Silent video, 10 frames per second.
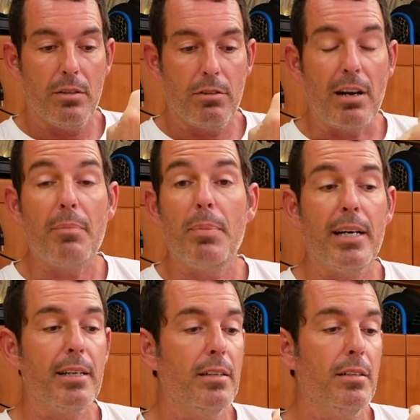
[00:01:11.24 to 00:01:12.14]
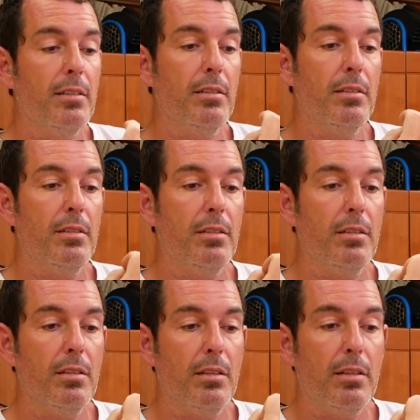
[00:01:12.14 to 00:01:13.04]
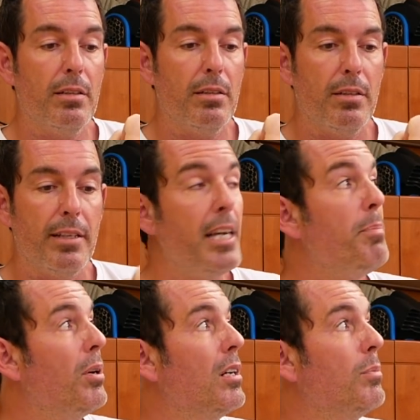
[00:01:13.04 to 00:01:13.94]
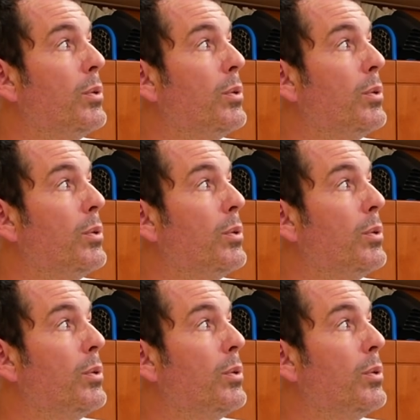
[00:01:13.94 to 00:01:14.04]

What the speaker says: grab bag, the EPIRB,